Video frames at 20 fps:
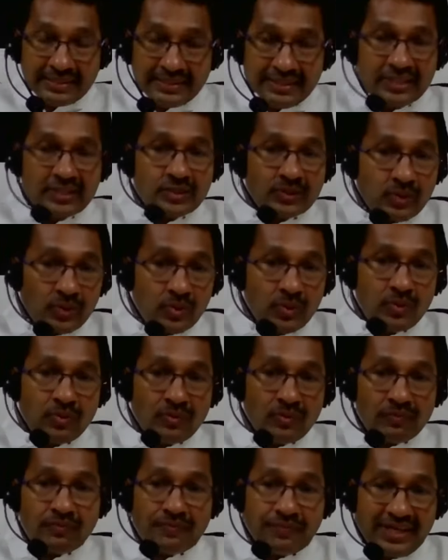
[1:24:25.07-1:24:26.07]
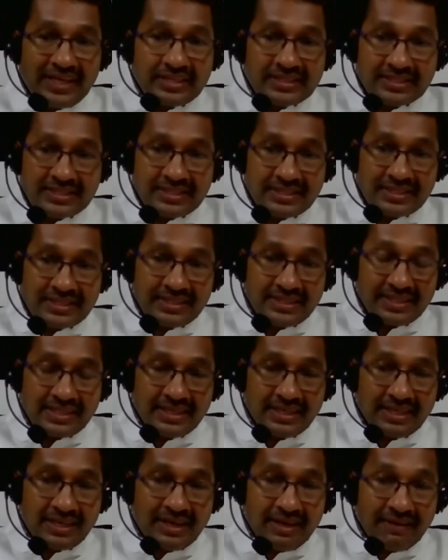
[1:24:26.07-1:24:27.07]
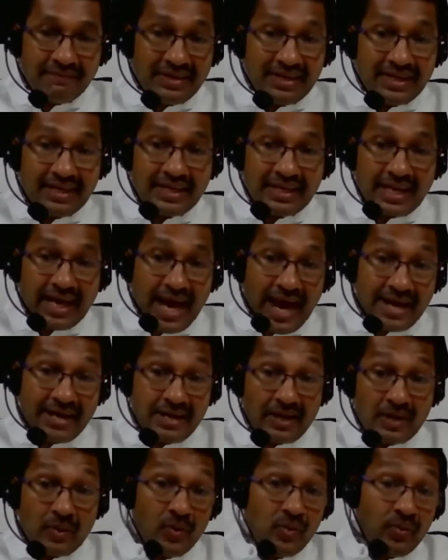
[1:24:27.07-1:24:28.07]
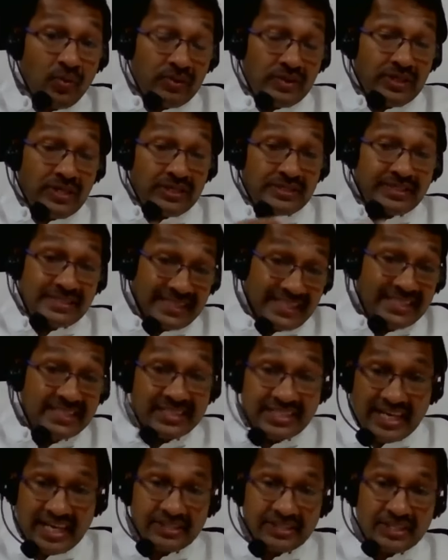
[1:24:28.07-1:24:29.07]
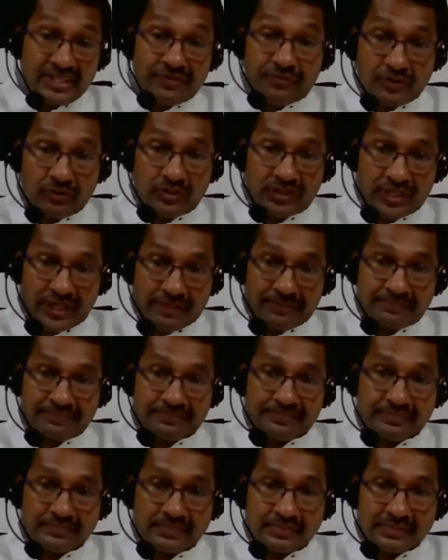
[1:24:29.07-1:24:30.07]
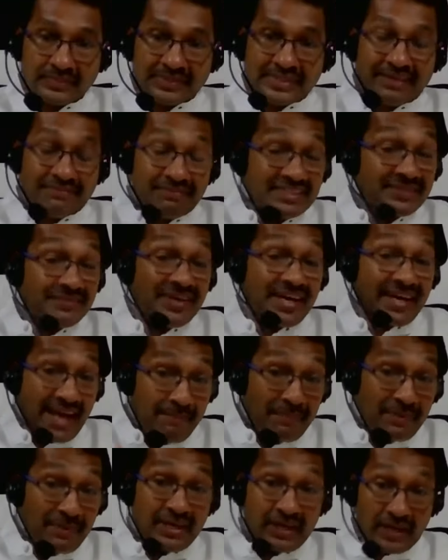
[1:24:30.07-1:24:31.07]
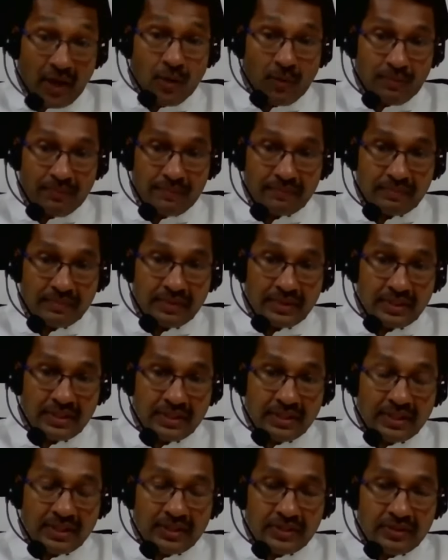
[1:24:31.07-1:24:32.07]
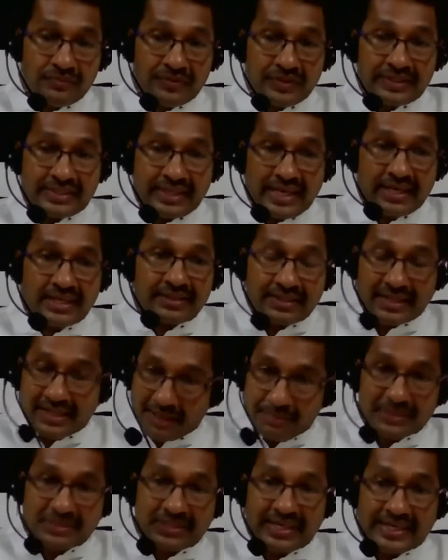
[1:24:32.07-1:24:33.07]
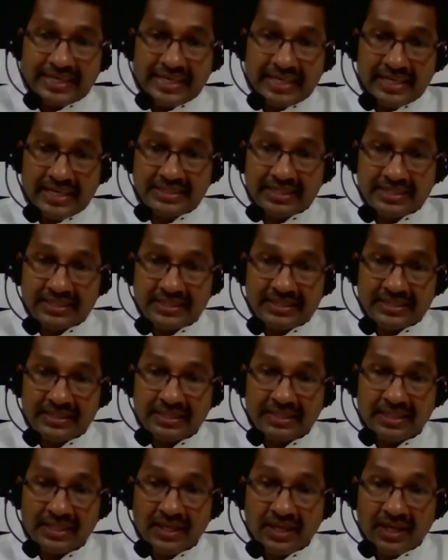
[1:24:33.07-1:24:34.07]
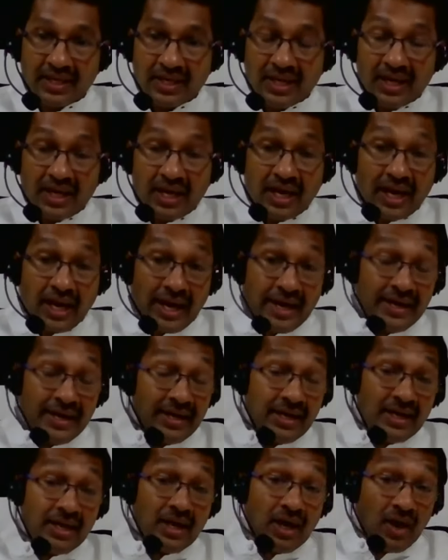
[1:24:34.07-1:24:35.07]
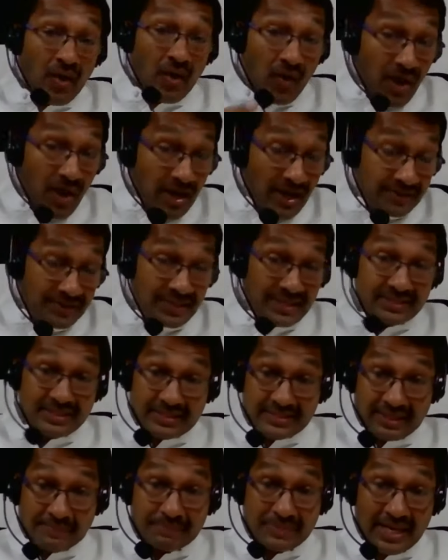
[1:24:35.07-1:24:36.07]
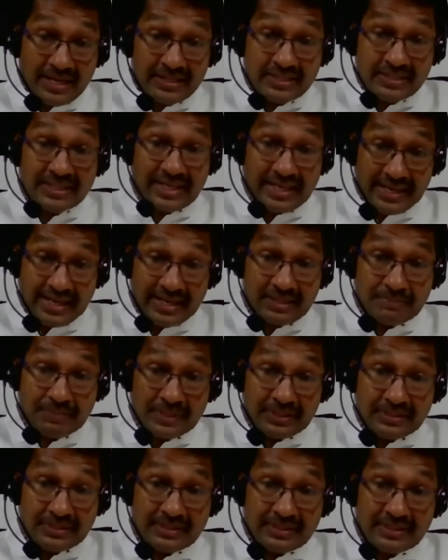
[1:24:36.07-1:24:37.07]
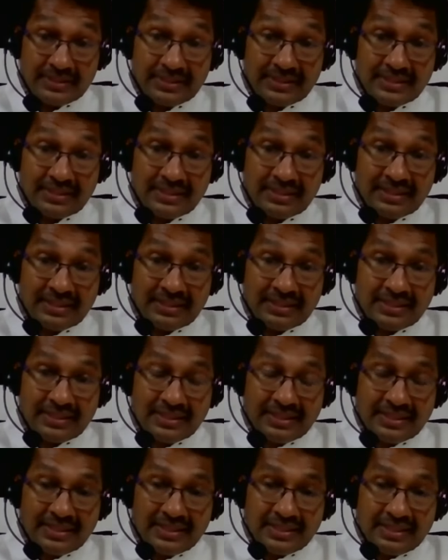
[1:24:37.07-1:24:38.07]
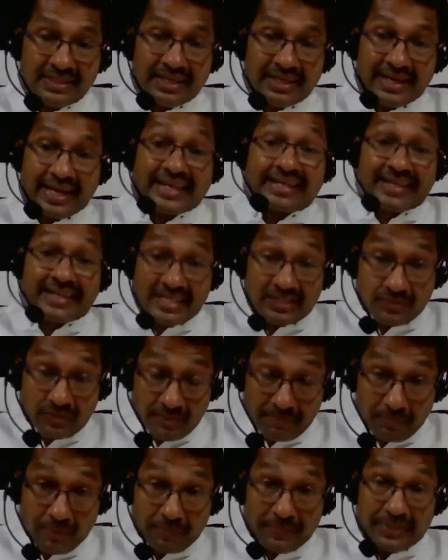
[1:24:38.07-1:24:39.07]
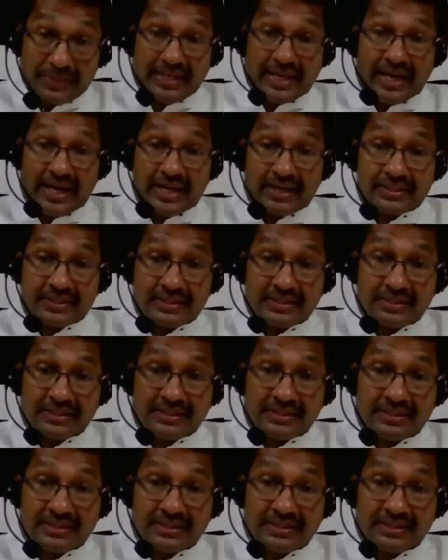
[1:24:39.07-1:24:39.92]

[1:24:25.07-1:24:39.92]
These two fields will undergo a sea change in future, which we are happening now. If you take the commercial litigations and all other substantial enactment, like Transfer of Property Act,